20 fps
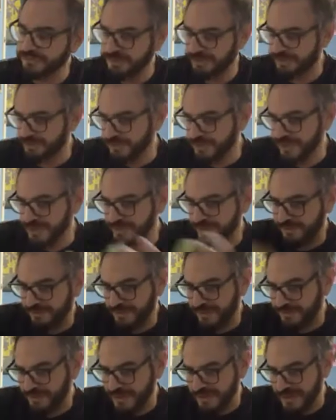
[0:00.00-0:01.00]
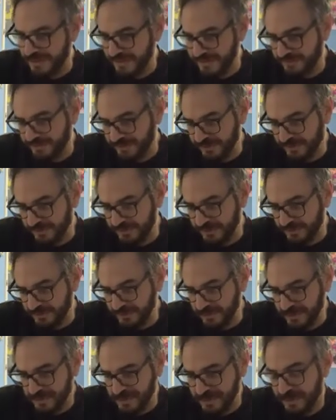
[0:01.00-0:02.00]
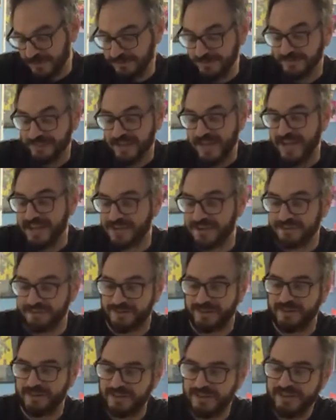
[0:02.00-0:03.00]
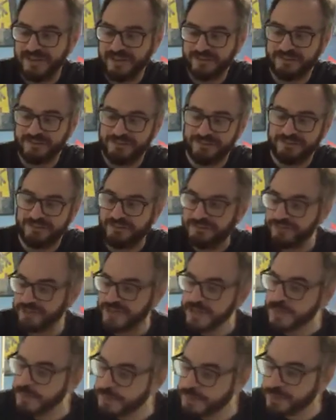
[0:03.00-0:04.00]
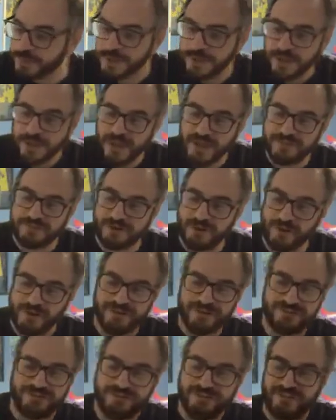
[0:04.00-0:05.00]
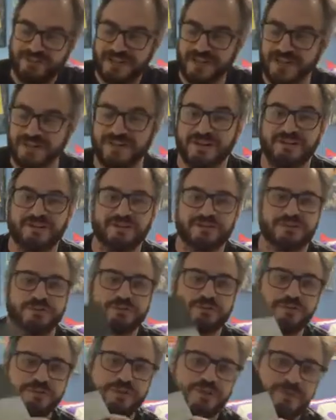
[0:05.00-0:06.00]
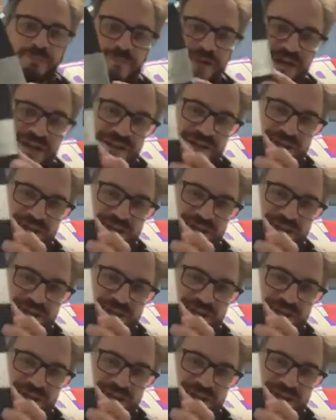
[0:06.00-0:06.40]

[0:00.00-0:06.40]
is the 7600? Yeah, 7800. So this is the Atari 7800. This was our main